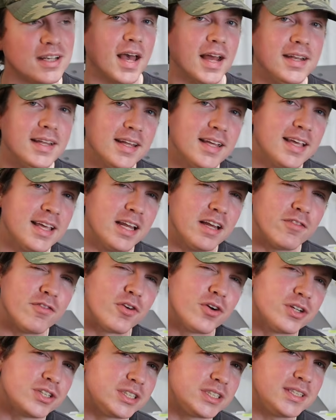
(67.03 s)
I didn't get it
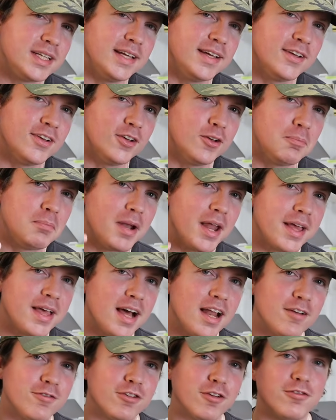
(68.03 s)
for a steal, but I
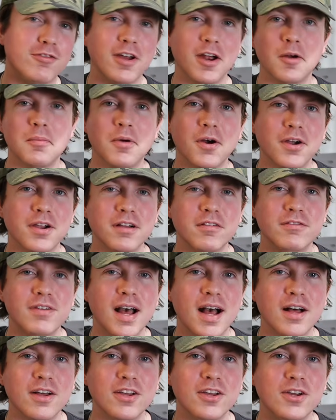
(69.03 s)
got it for fair market
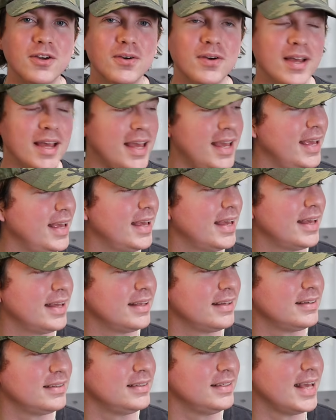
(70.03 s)
value,
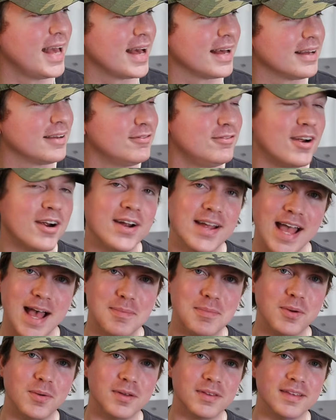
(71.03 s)
and yeah, I'm very
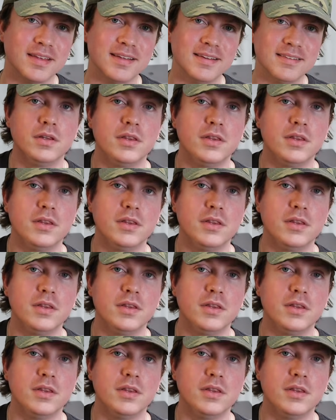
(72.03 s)
happy with it.